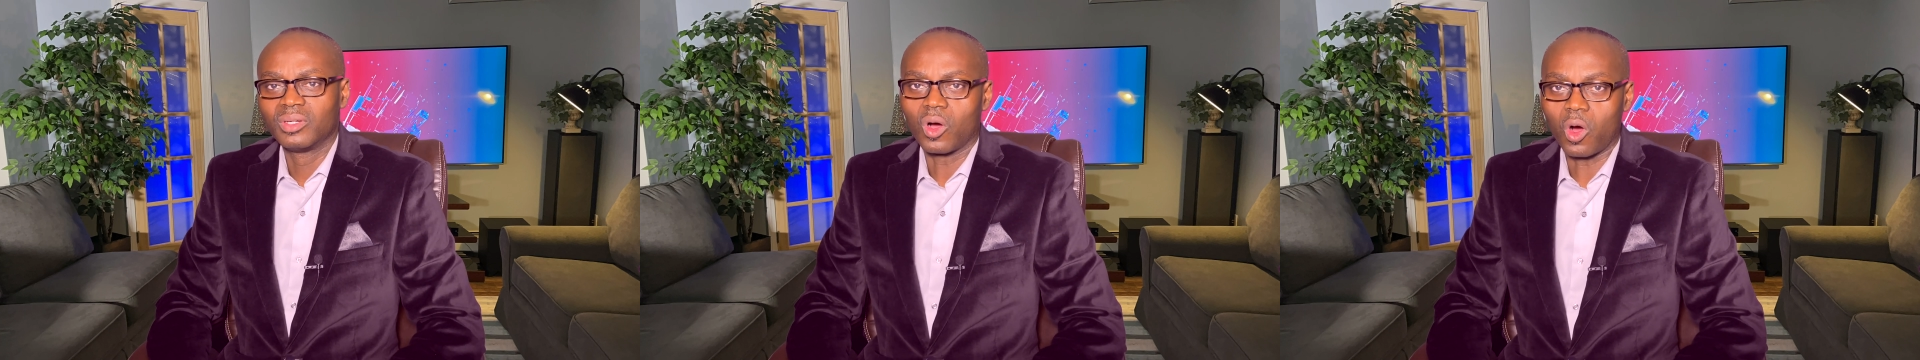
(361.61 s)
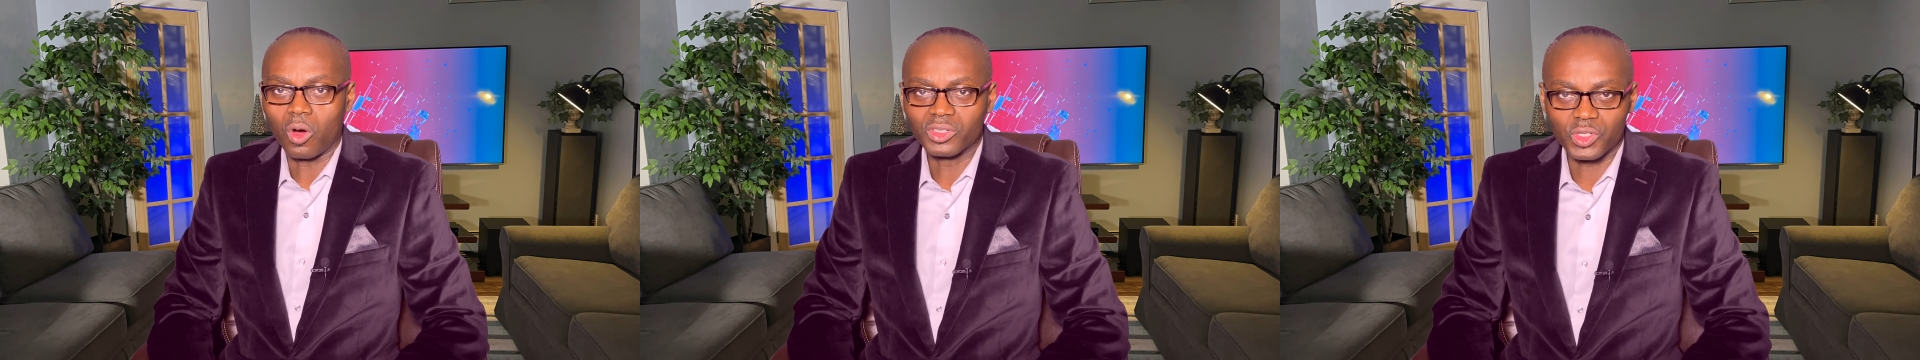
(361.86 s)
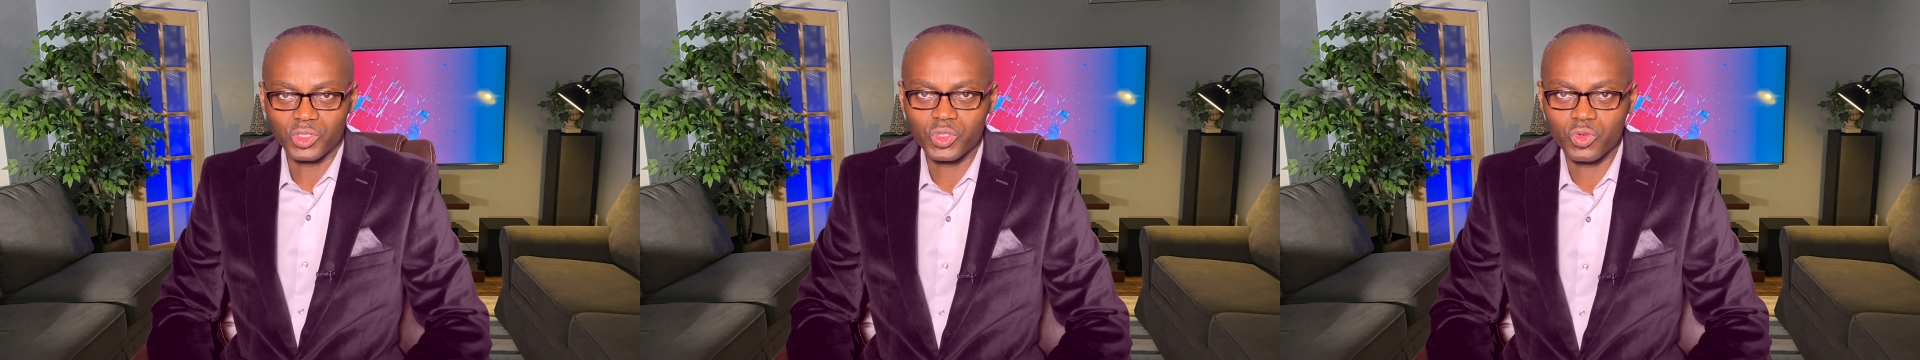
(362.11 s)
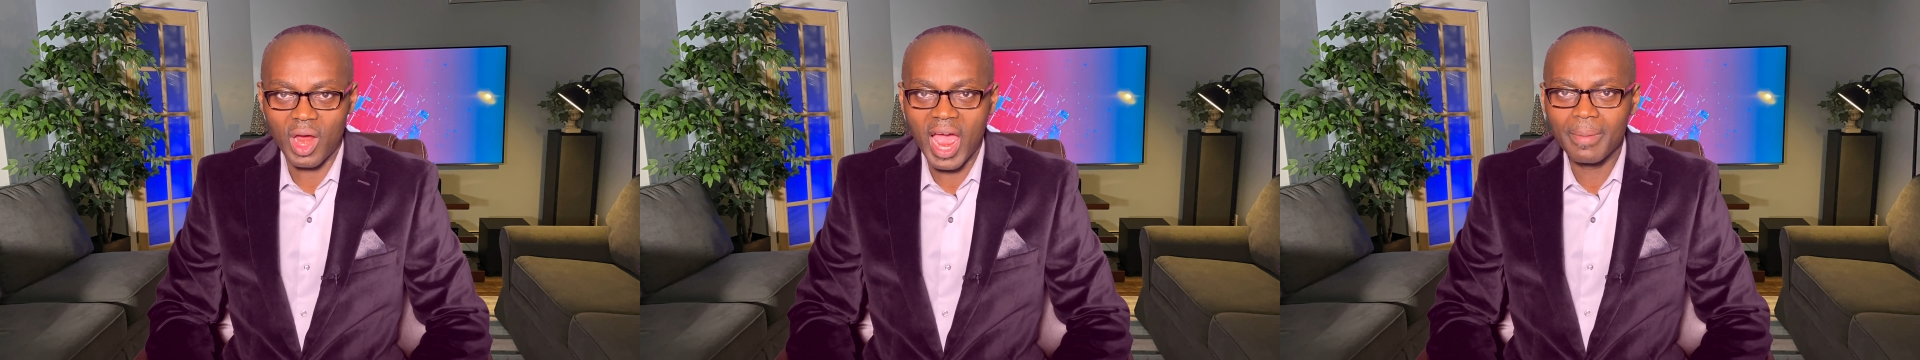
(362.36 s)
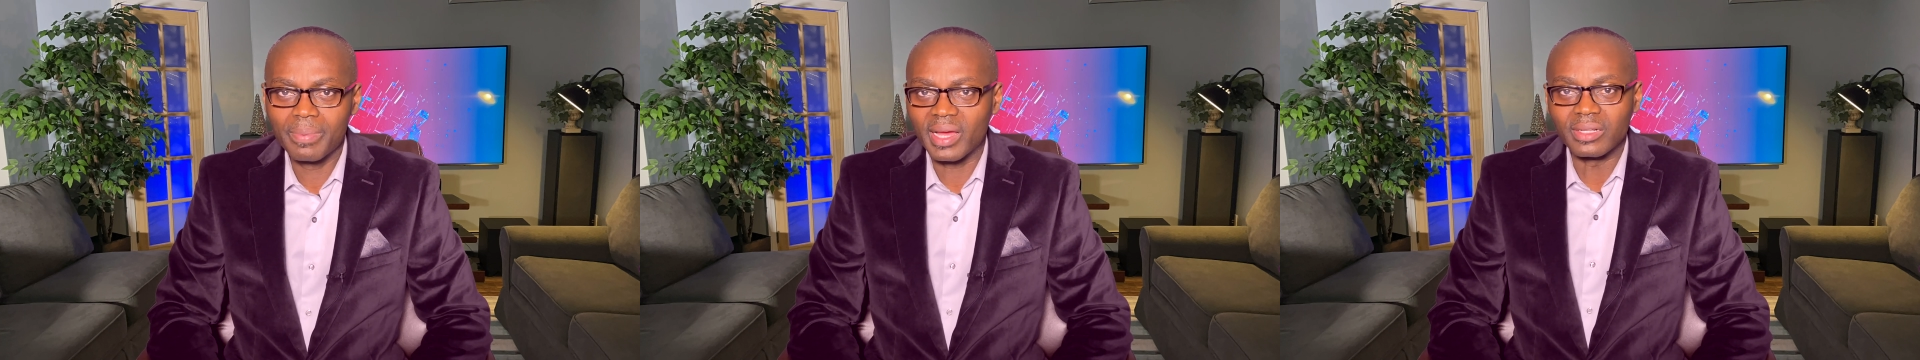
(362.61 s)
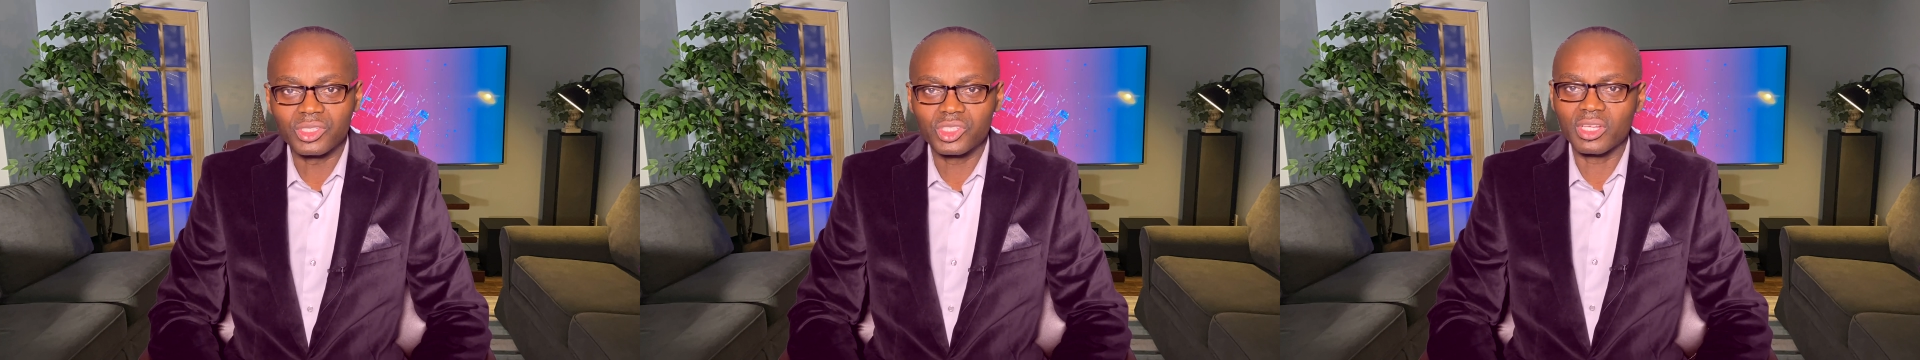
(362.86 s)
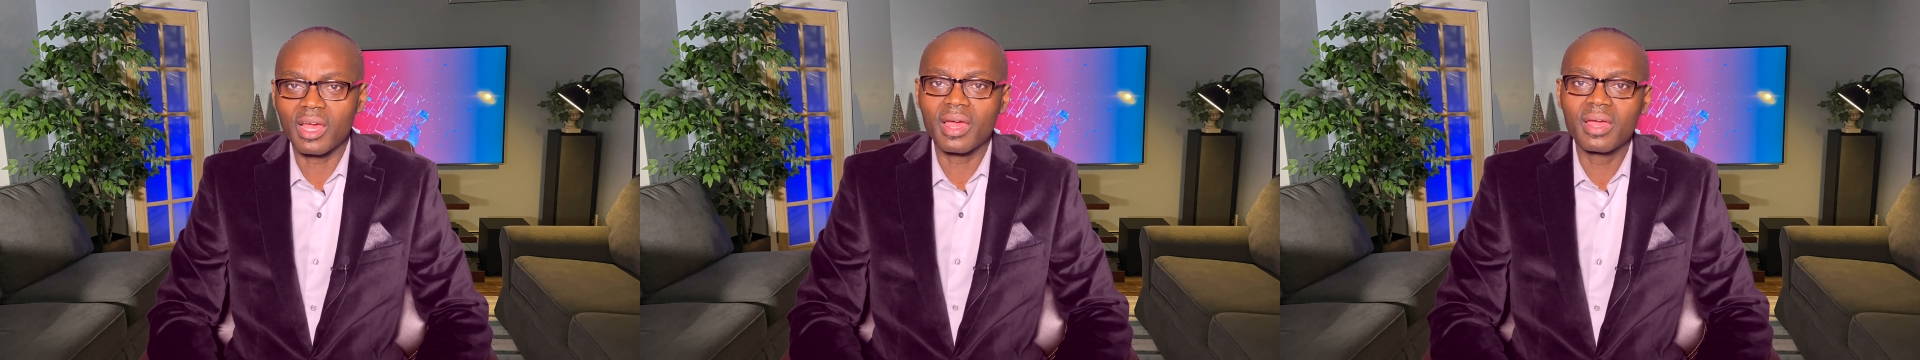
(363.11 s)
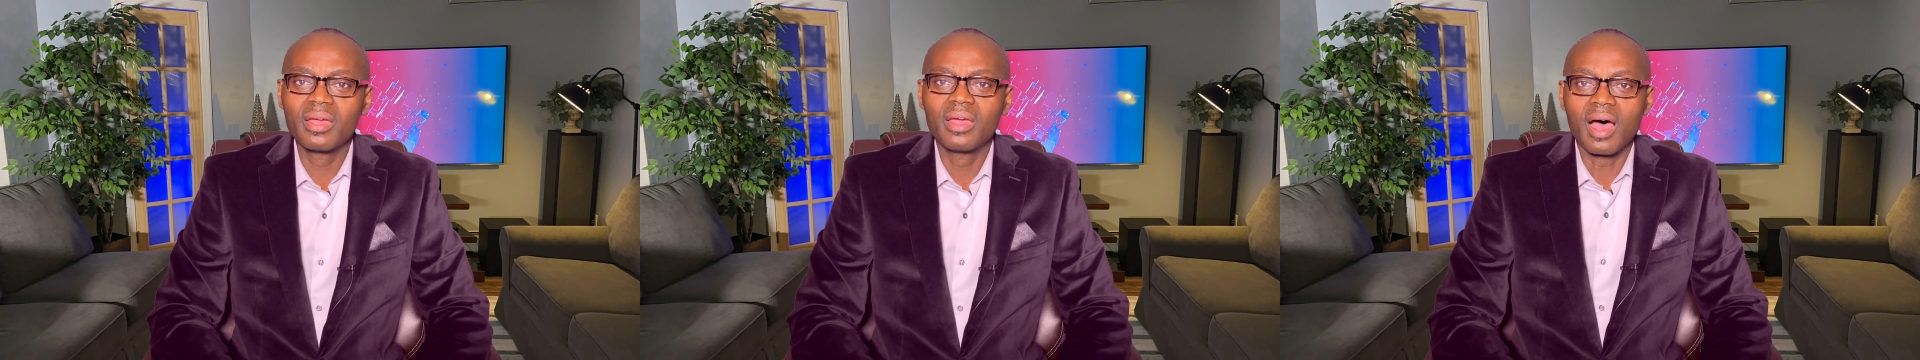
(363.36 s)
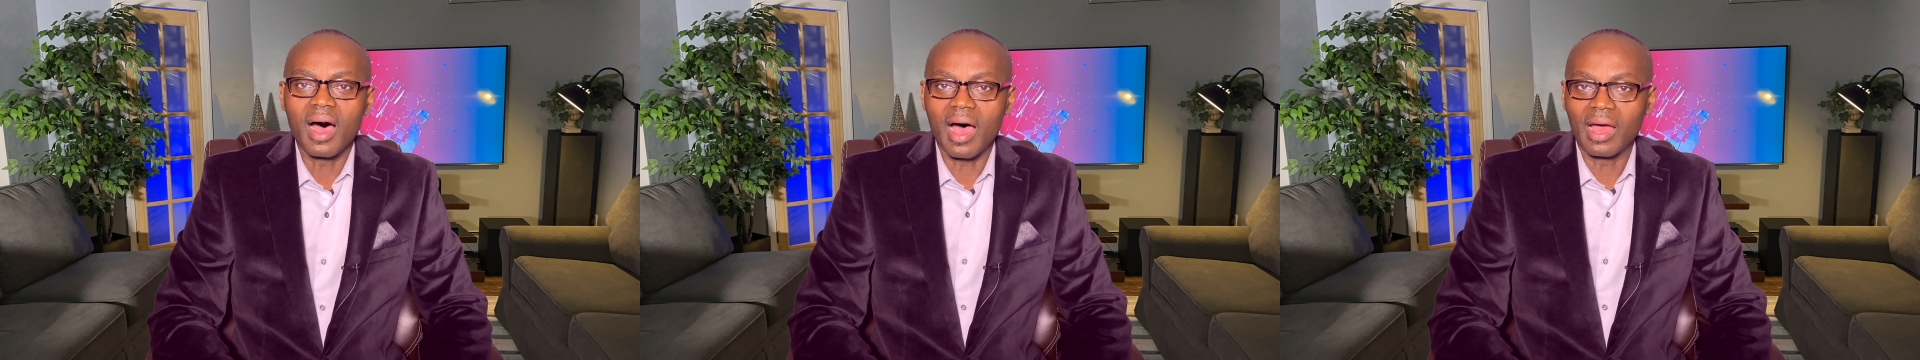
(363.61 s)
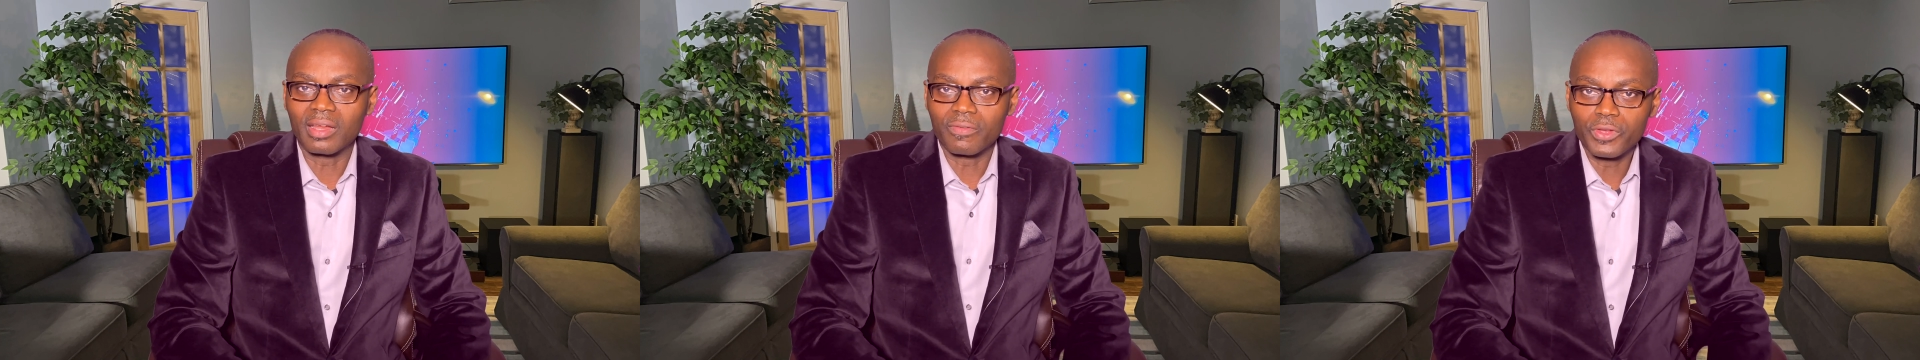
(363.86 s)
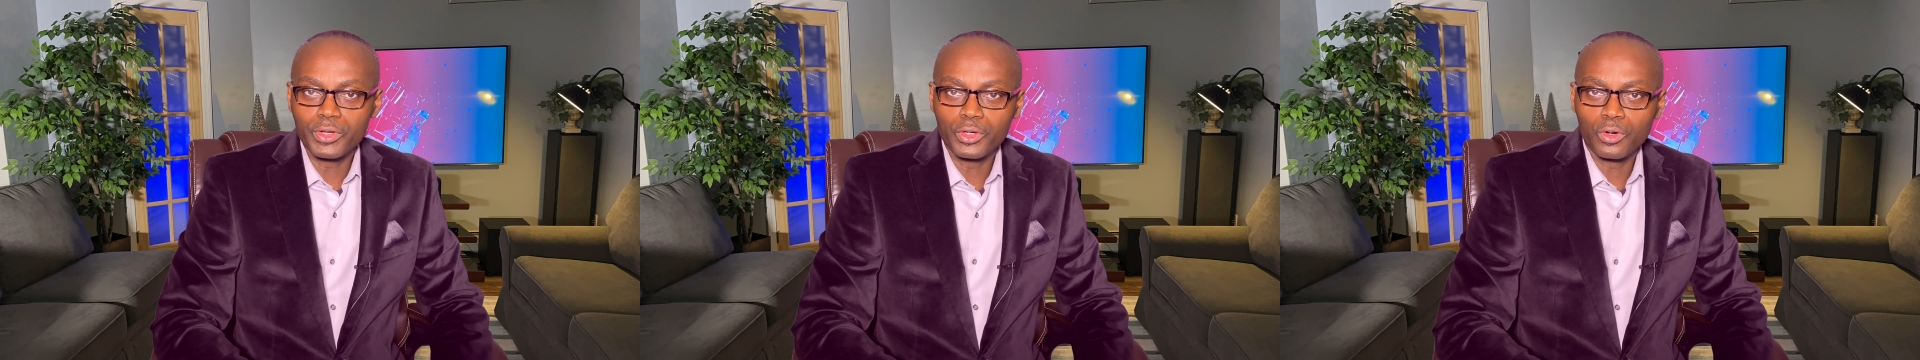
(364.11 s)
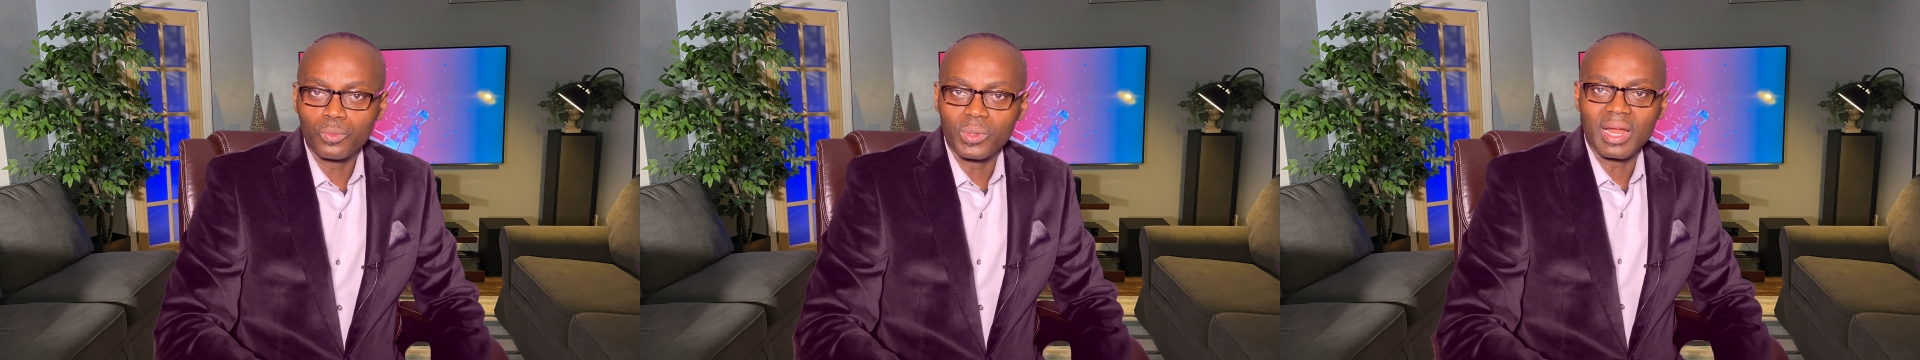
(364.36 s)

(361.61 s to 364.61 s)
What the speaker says: or subscribe and share the video with